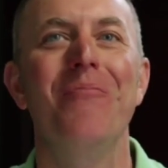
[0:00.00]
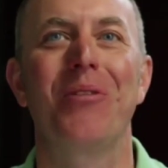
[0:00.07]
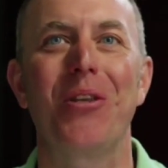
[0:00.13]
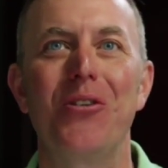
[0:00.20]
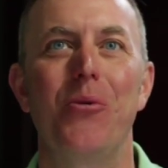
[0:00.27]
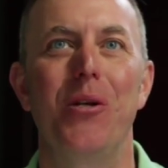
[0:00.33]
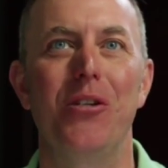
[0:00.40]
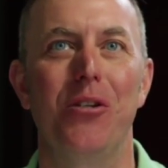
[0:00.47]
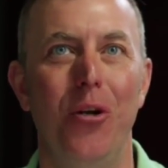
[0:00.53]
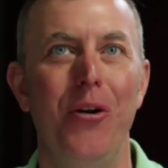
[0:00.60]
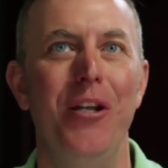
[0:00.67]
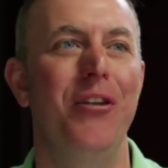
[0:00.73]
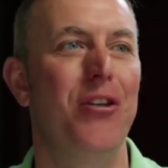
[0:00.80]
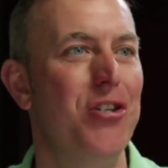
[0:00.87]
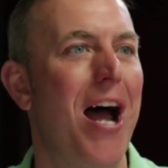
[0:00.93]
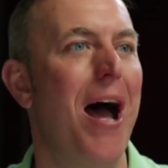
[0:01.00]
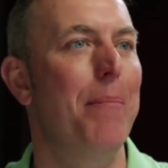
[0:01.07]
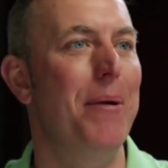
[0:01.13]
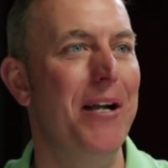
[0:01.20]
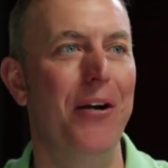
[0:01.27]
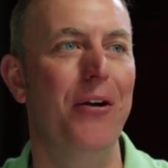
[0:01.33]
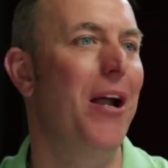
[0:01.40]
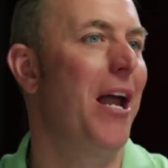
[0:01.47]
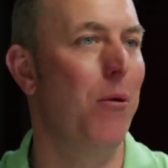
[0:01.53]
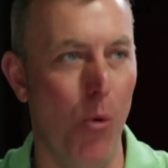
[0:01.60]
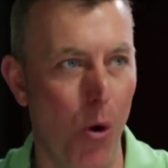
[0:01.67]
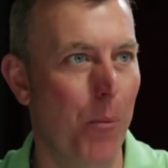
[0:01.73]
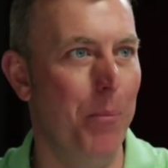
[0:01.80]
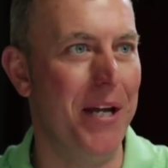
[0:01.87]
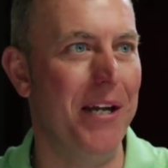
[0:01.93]
So he's learning the job here and
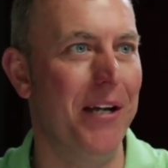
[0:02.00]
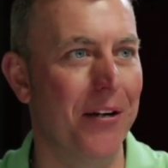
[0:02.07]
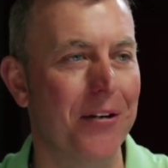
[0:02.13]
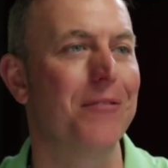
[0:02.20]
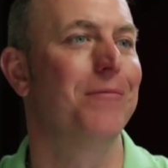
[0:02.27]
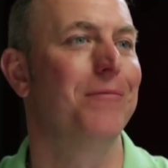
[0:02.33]
won't be here.